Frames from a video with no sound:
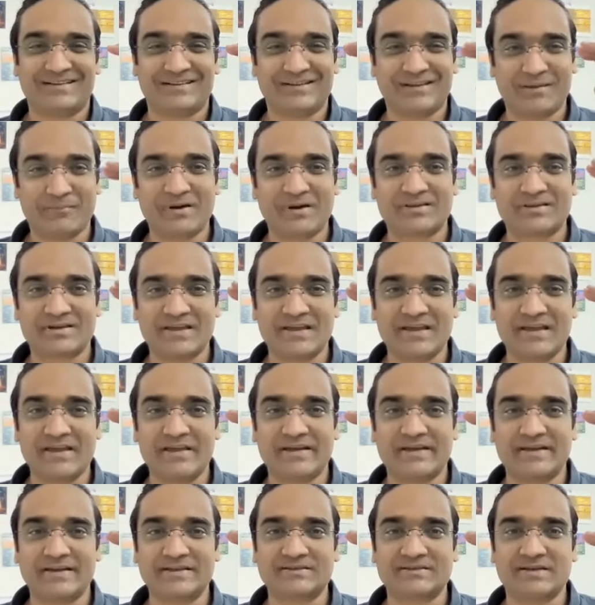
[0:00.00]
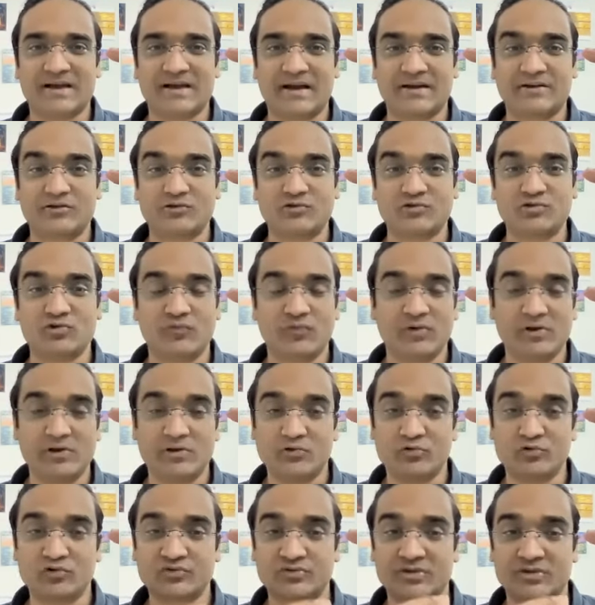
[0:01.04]
Number three is that you will
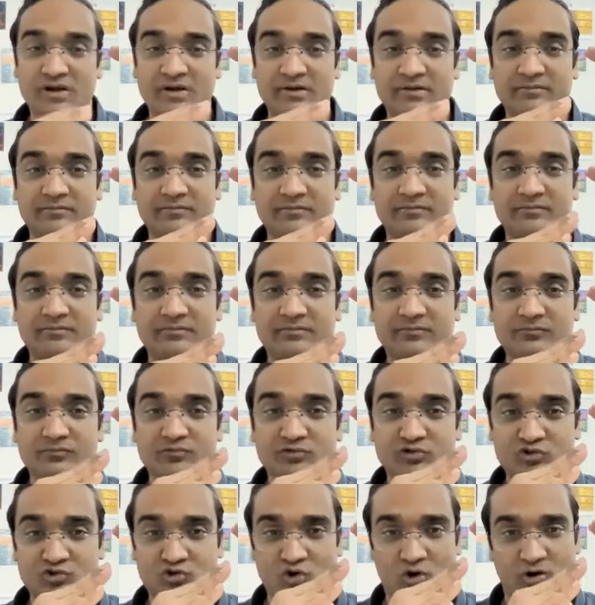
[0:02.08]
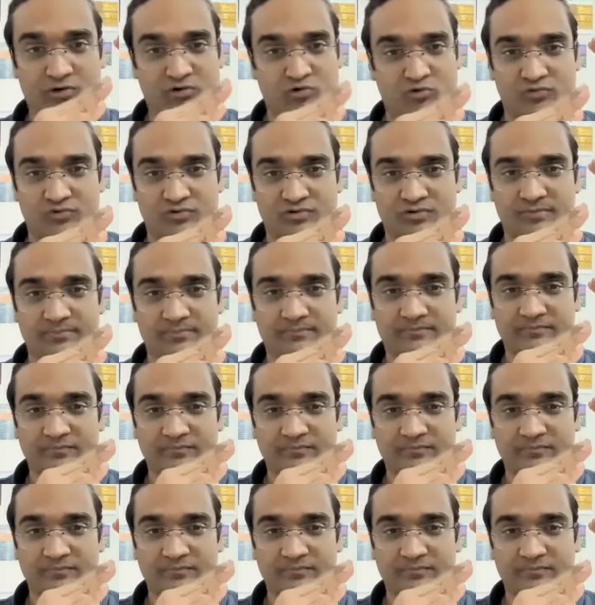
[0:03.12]
use the short route,